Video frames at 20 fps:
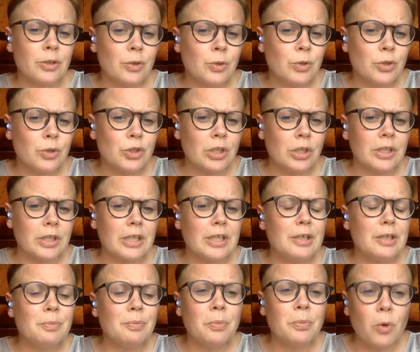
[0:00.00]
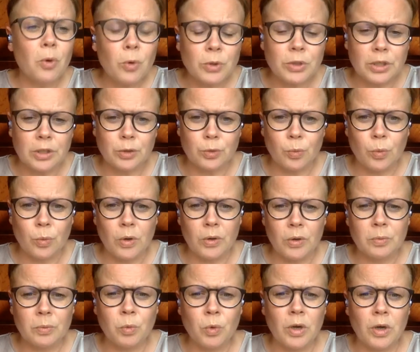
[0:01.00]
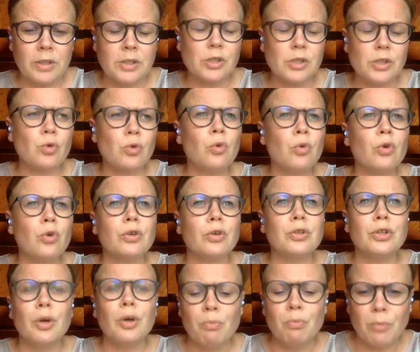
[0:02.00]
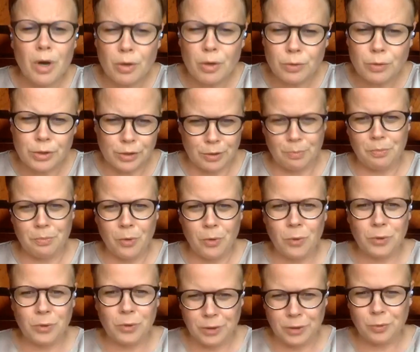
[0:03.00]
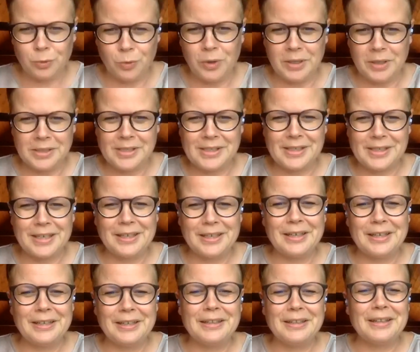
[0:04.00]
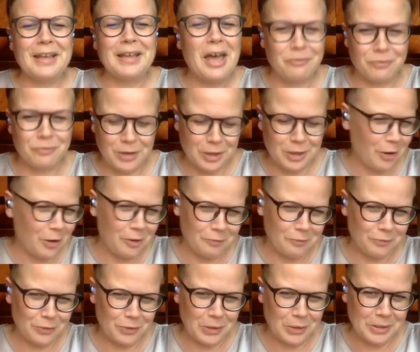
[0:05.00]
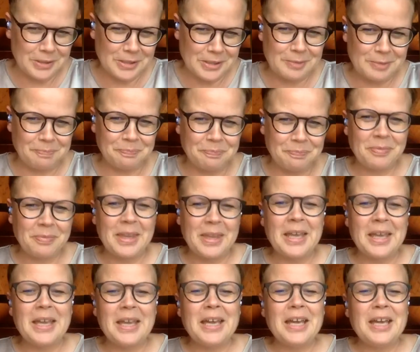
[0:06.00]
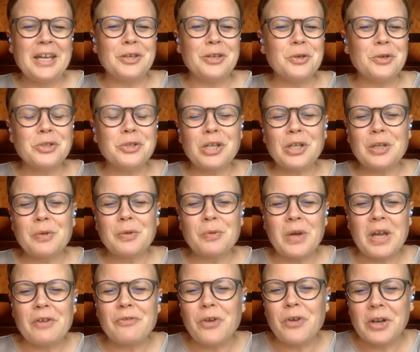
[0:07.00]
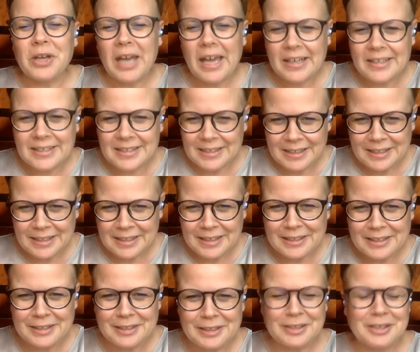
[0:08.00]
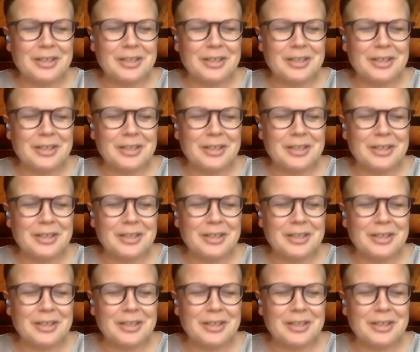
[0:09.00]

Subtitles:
are usually important ones or the most important ones in every conference. Usually we're forgetting